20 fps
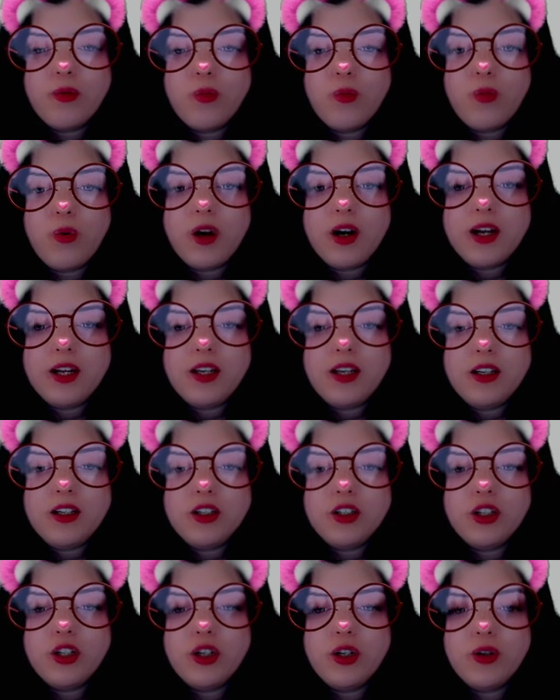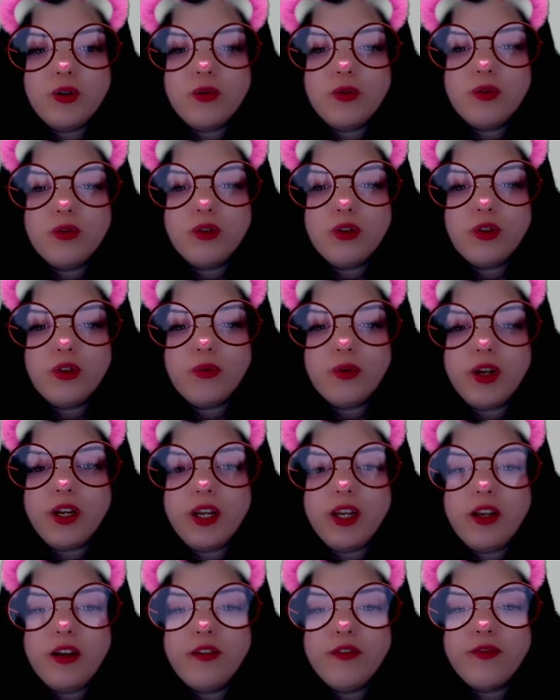1, 2,
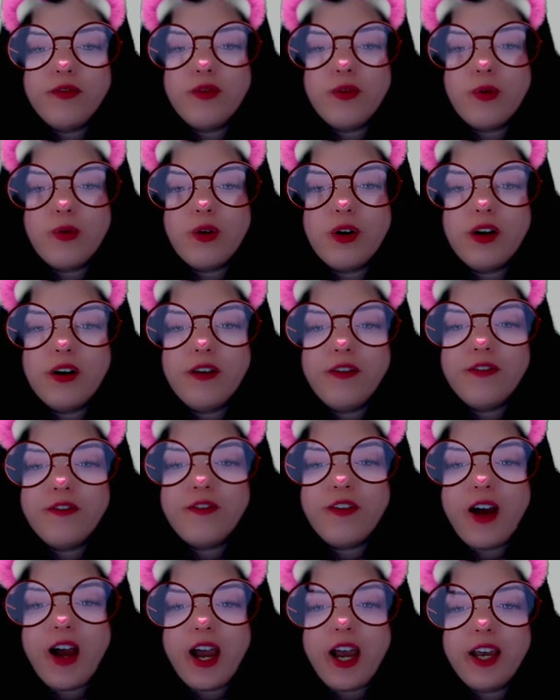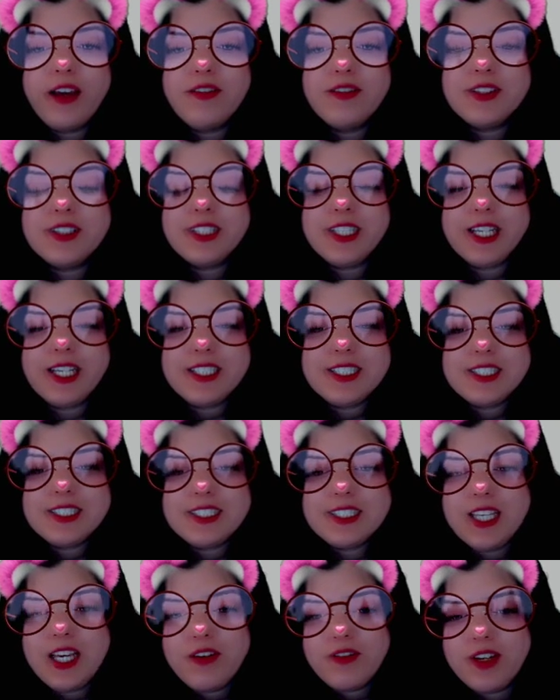3, 4, 5, 6,
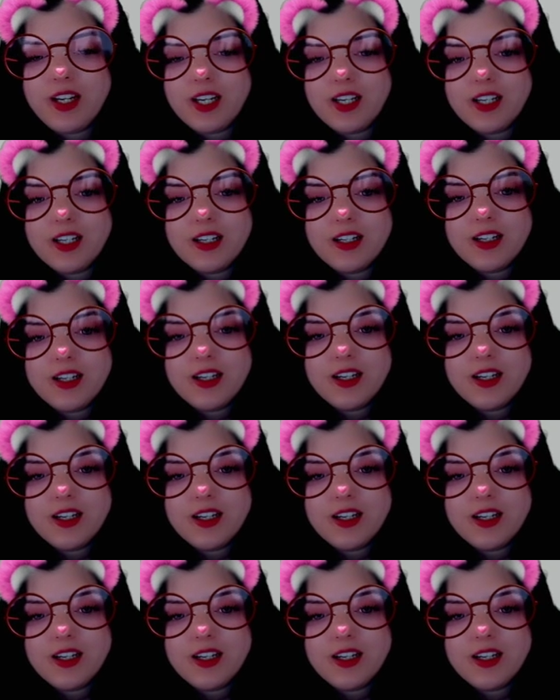7.